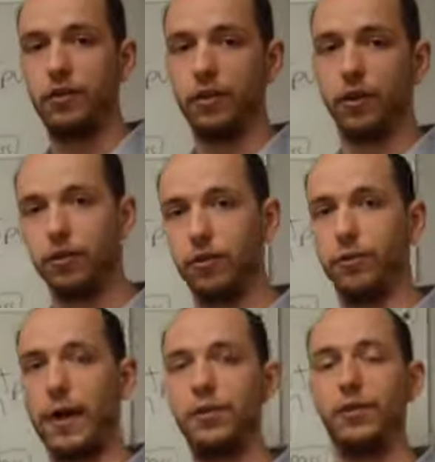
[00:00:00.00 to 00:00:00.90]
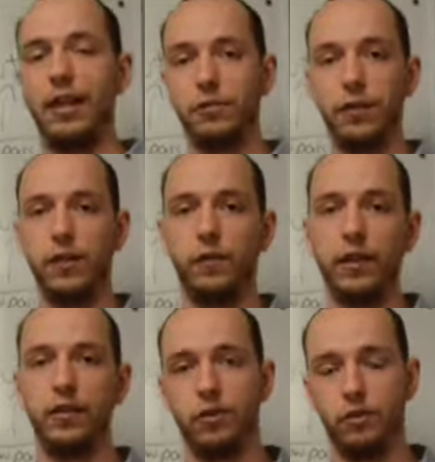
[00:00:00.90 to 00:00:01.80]
tuner to try to get rid of
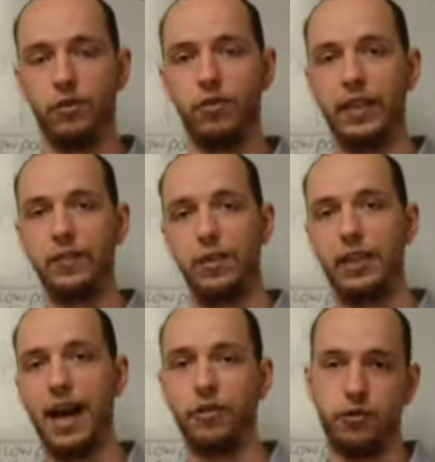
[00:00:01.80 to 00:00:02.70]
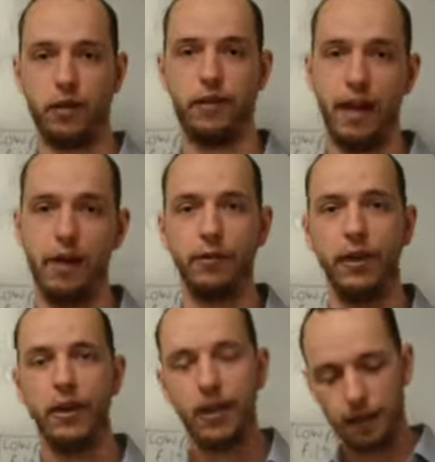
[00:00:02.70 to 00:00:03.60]
it to just keep the actual sound
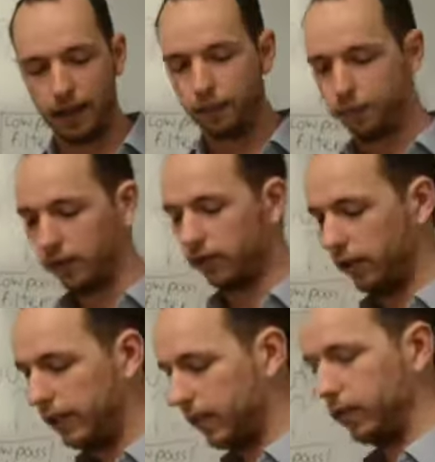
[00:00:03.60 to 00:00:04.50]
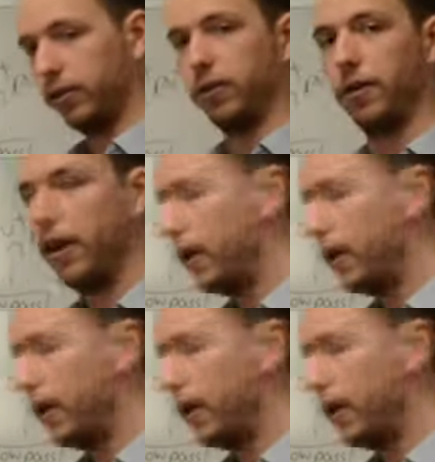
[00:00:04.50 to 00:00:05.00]
that we want to listen to.